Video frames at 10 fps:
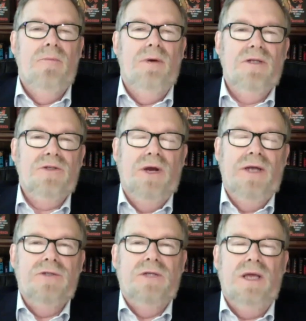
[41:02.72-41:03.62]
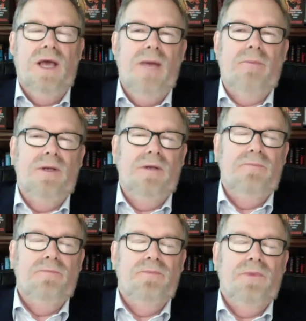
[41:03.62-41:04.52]
But a strange thing happened.
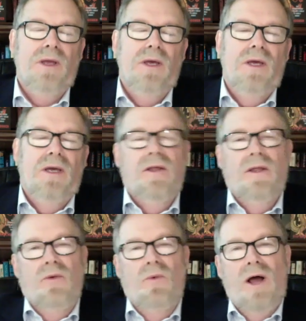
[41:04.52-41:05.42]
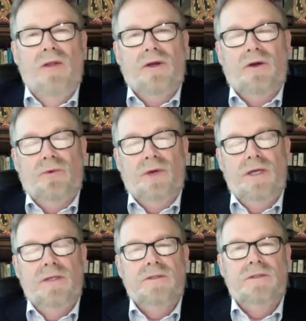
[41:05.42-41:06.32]
While the
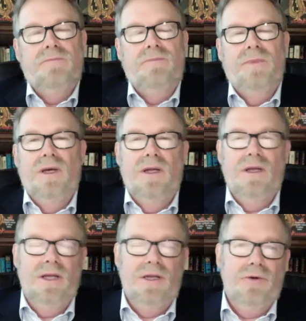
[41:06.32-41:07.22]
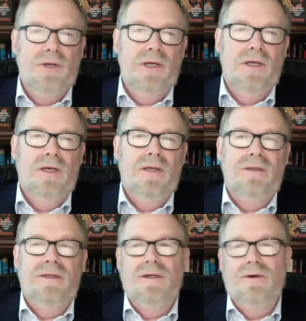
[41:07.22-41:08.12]
Koreans literally,
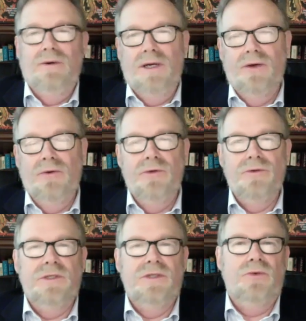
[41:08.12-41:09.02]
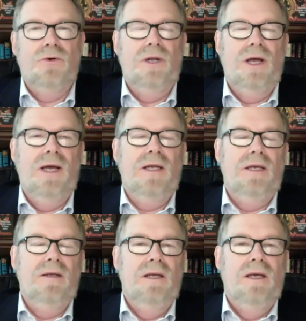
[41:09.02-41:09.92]
and I don't use this word
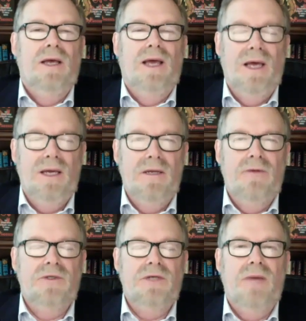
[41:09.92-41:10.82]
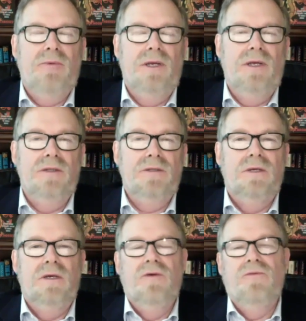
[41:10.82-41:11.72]
lightly, hate the Japanese
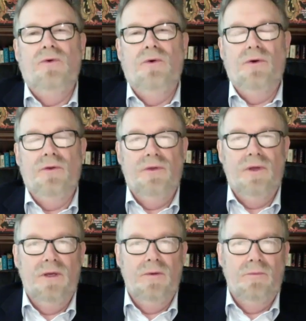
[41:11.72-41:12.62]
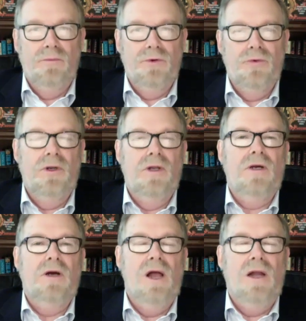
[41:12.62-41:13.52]
for the brutal
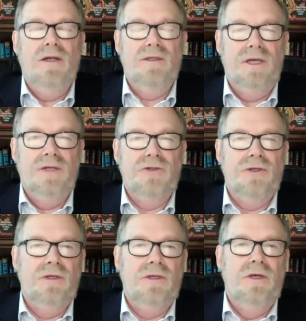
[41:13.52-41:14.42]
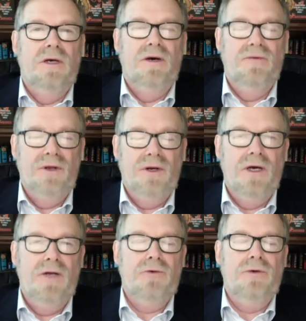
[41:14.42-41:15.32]
colonization of their
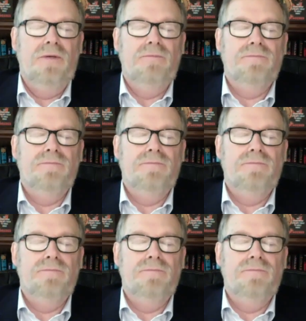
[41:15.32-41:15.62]
country,